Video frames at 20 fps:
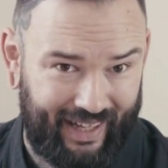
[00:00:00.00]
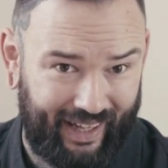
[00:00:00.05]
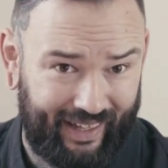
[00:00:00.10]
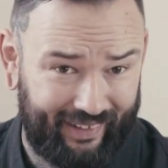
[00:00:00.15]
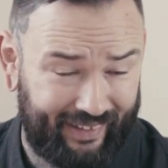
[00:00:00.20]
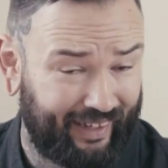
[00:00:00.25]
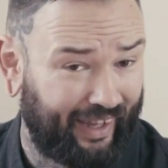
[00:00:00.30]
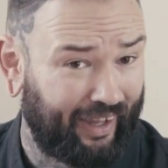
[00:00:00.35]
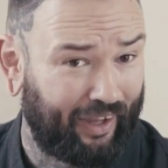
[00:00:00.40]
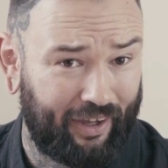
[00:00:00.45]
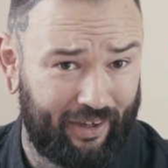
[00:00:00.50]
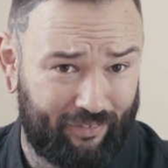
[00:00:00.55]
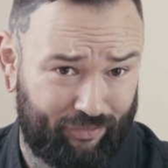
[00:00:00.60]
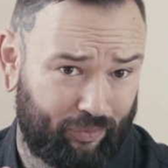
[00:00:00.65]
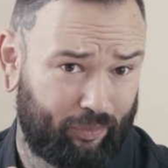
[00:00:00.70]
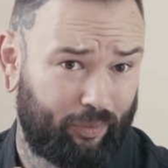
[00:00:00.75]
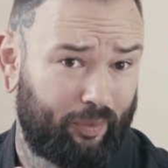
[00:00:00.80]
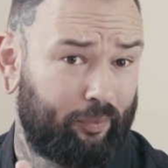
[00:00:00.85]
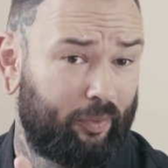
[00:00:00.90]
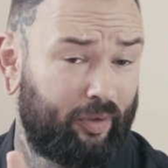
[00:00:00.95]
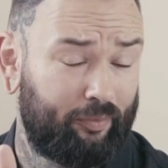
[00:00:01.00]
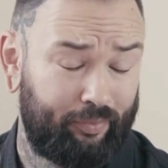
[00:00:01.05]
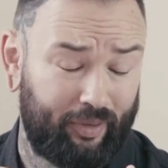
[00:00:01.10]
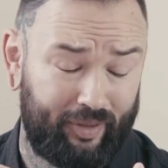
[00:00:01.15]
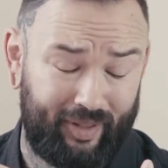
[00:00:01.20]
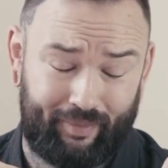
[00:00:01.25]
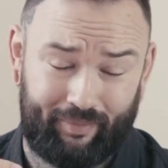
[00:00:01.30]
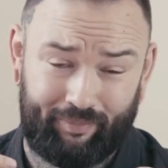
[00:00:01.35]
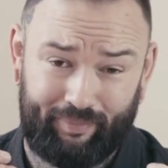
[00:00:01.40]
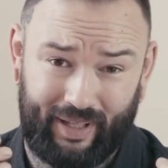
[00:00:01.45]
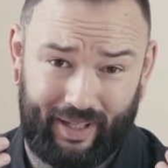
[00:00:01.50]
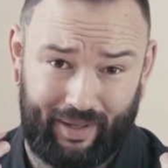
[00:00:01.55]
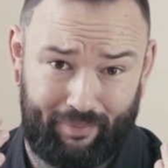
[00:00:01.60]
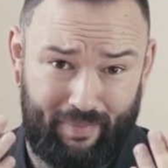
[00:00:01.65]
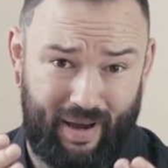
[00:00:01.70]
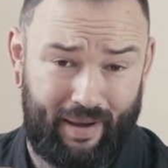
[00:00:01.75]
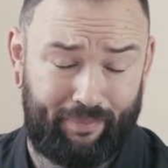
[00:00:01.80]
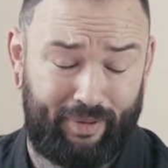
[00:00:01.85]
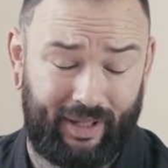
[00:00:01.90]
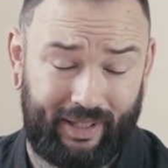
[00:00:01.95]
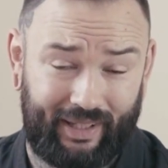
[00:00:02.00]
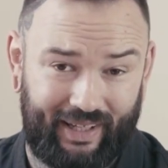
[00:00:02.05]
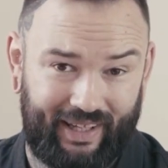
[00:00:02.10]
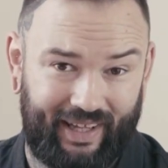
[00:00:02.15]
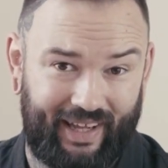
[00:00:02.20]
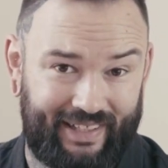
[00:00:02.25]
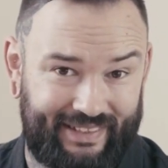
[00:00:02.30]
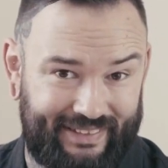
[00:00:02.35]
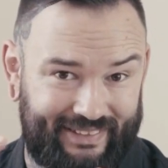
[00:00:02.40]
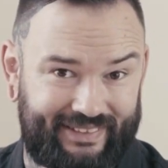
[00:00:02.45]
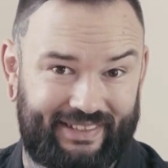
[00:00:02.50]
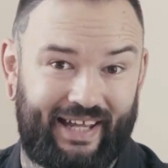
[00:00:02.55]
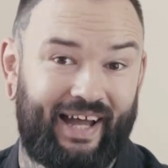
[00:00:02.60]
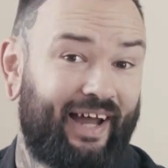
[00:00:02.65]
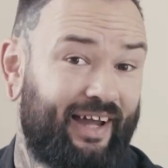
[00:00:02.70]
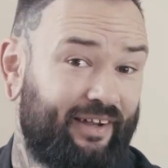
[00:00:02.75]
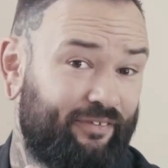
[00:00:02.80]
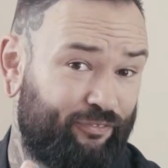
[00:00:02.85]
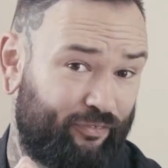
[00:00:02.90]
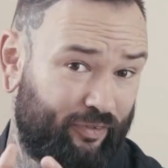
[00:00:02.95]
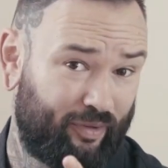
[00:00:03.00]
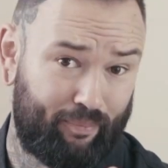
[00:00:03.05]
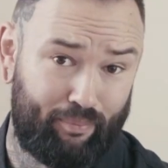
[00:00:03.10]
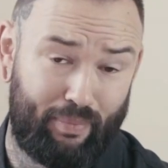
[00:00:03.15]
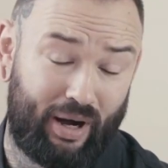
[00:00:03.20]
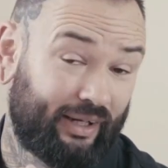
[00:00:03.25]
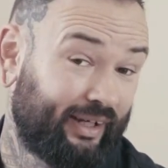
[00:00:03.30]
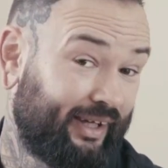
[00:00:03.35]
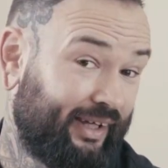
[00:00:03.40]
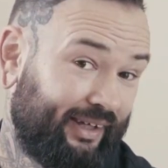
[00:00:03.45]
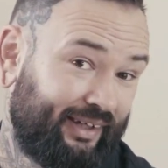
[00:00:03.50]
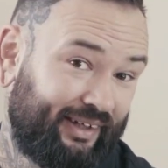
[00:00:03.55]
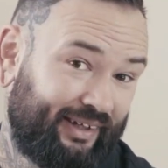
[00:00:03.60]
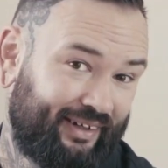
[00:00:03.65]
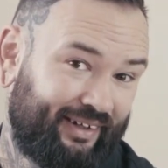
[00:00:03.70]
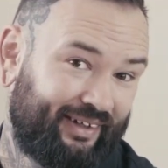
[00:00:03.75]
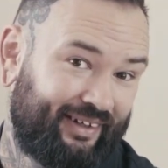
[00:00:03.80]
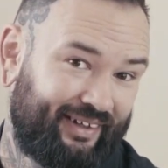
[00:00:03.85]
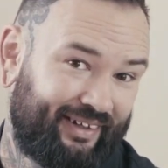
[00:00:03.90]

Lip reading: I think everyone would be a Muppet aside from Monkey.